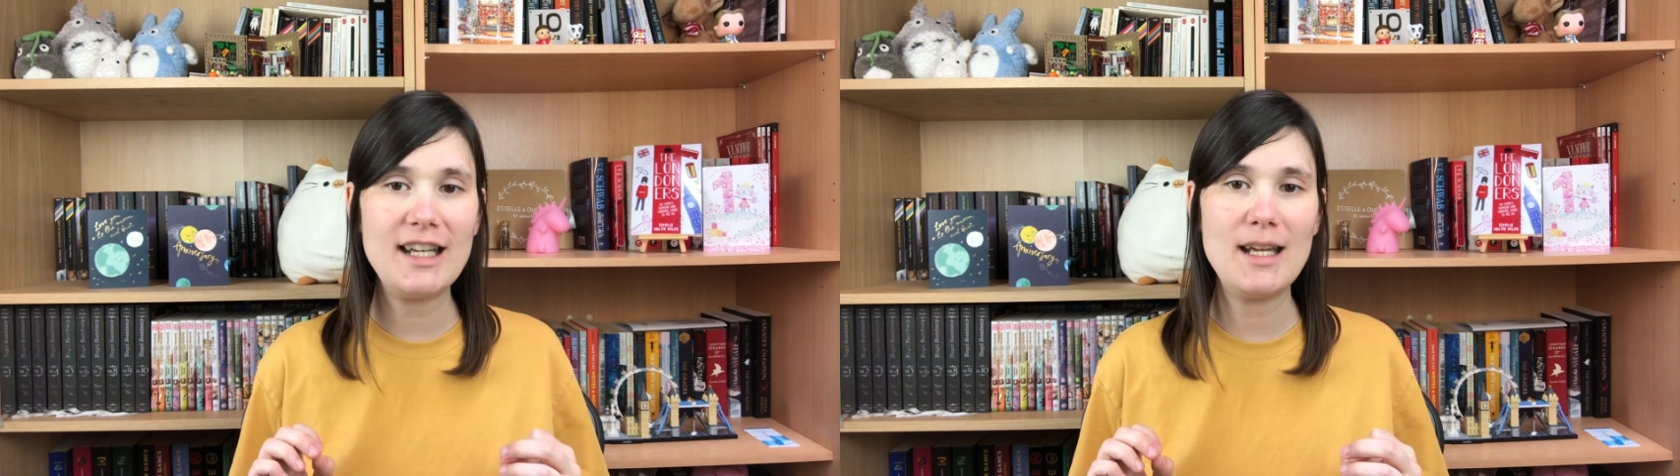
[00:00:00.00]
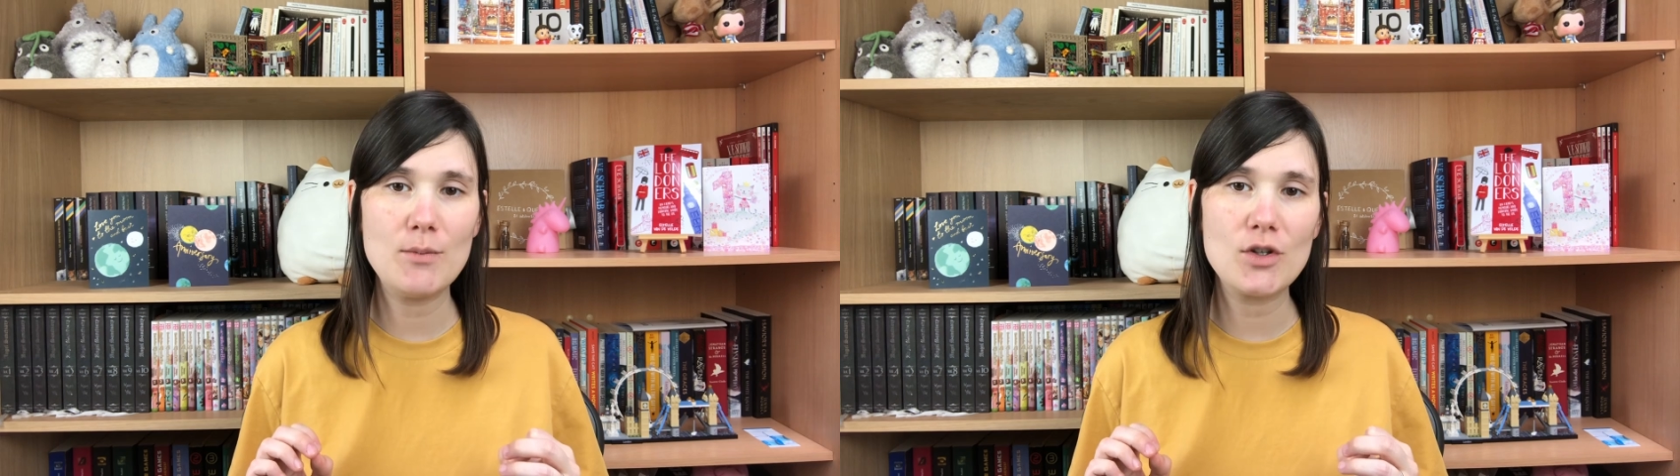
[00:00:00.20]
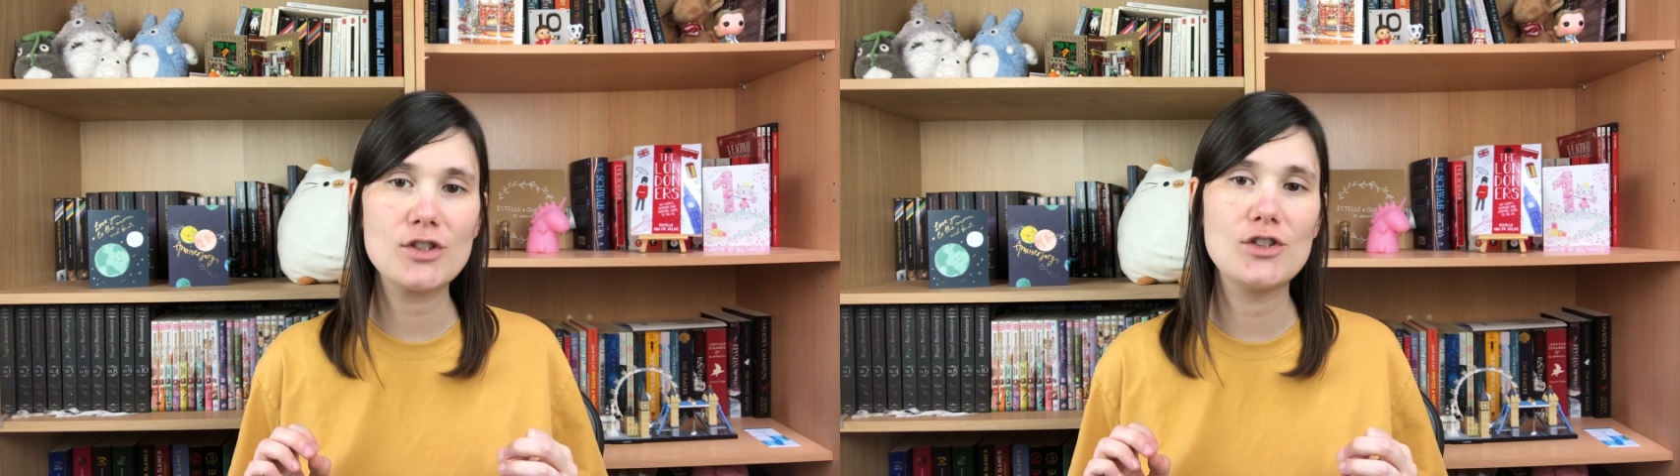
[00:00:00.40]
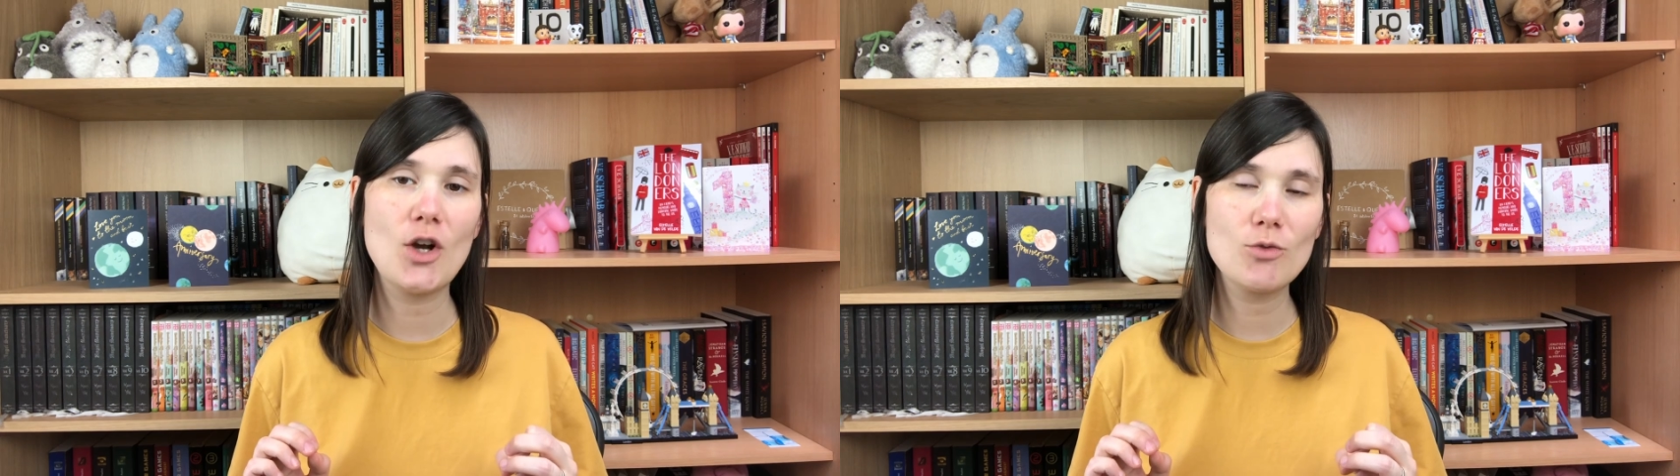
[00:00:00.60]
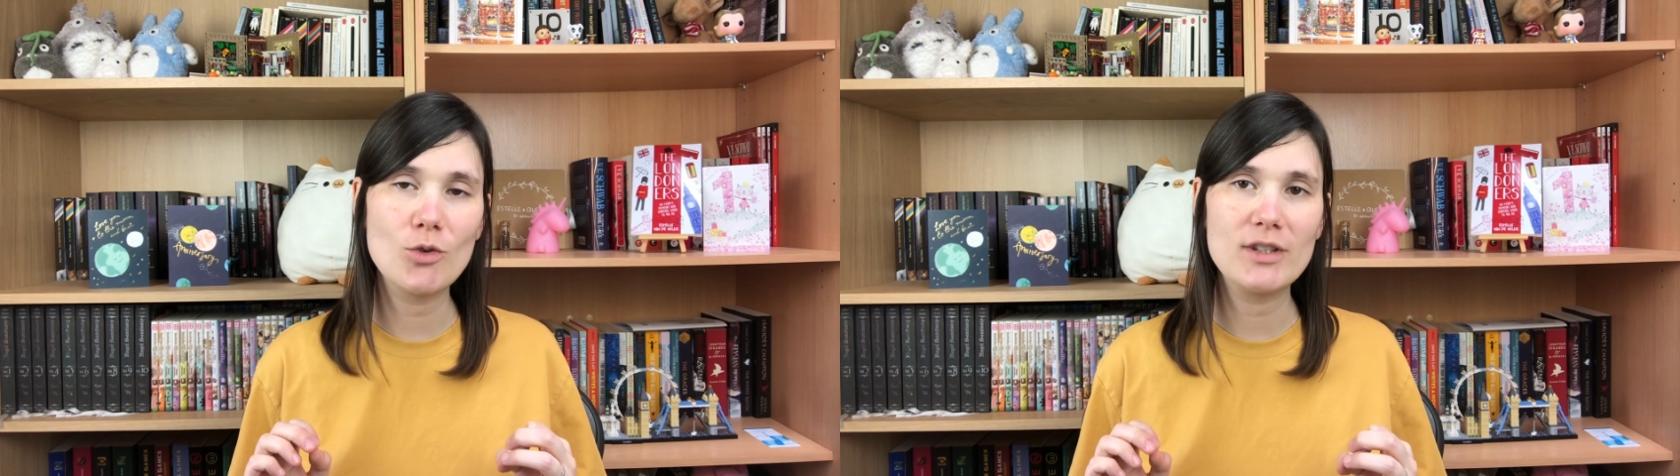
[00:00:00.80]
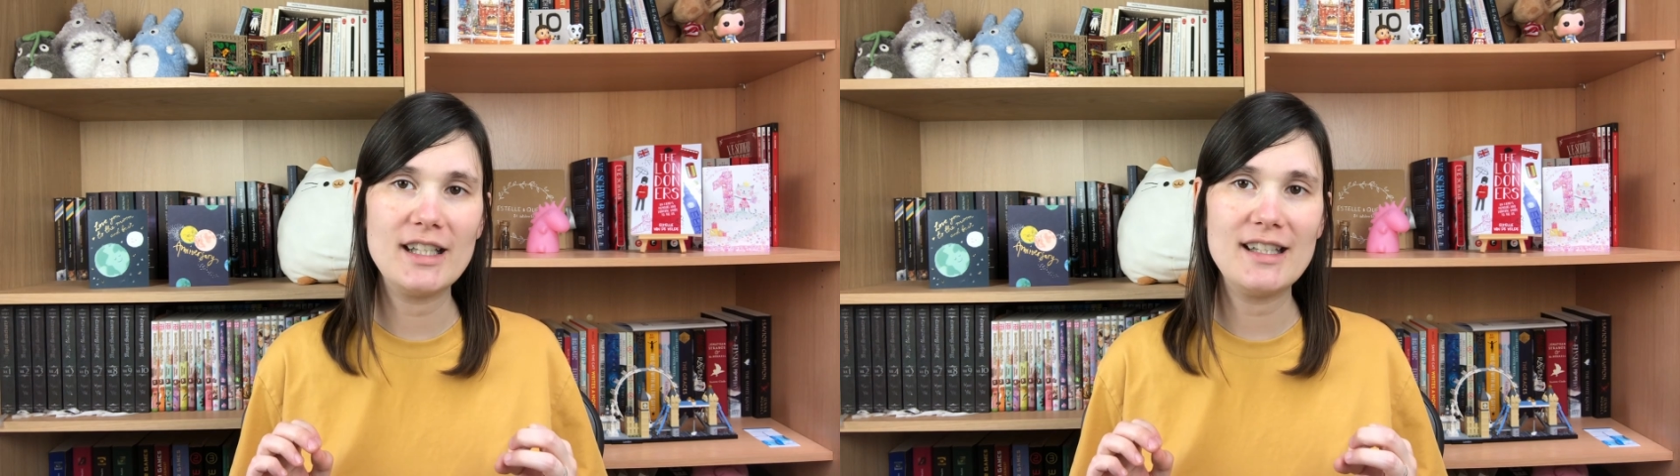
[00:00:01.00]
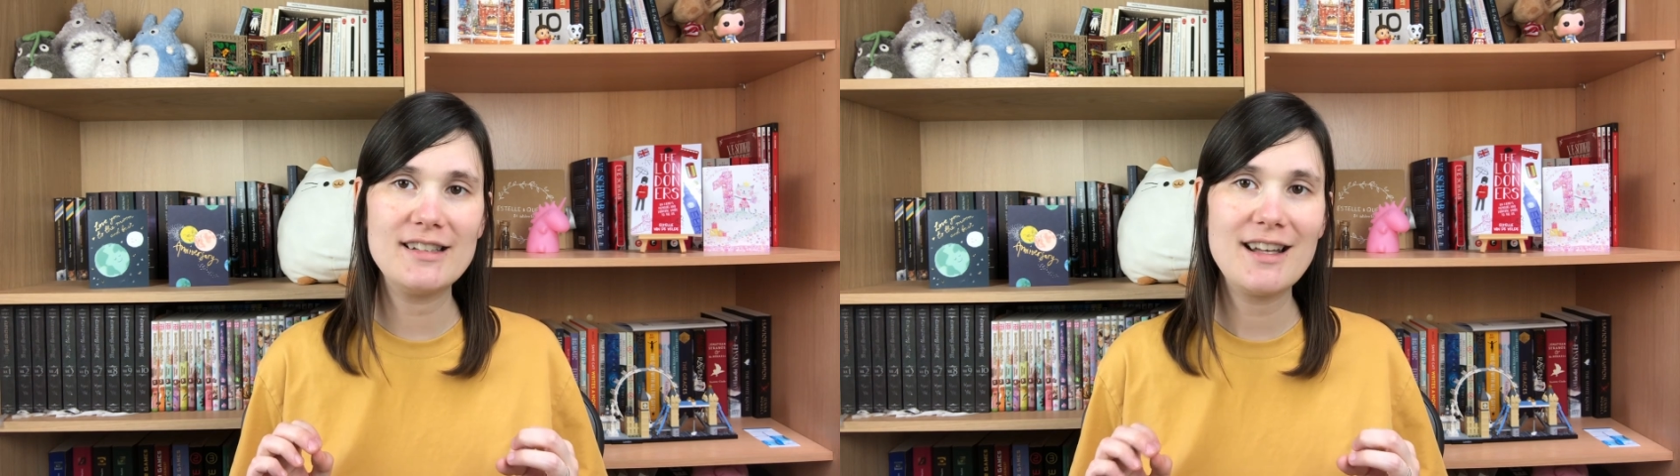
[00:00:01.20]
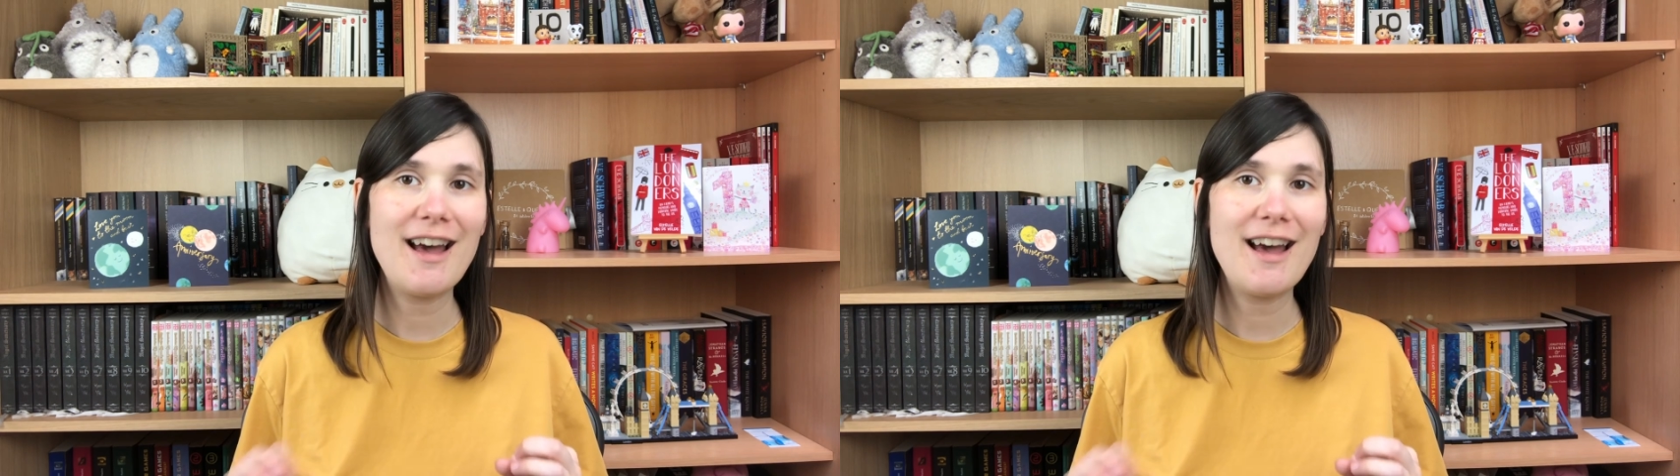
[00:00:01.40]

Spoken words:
ebooks downloaded,